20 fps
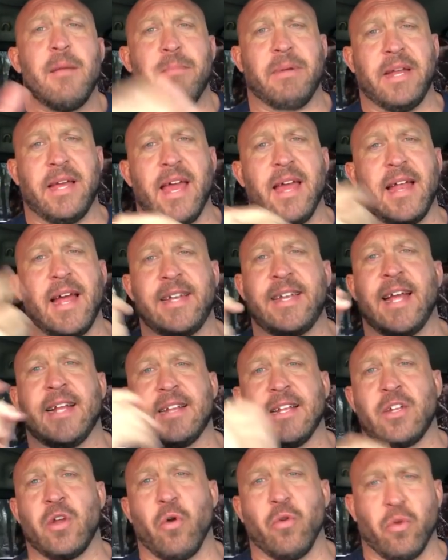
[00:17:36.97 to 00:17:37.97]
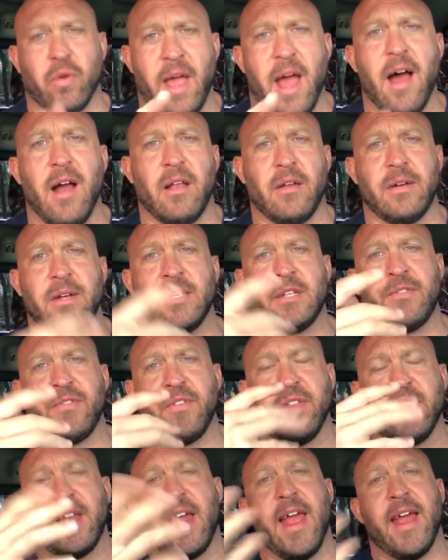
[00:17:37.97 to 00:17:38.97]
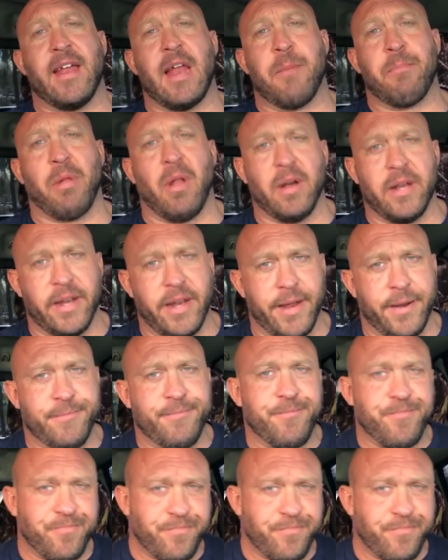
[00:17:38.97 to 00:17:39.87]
But again, I take the total calories for the day and I plug it in.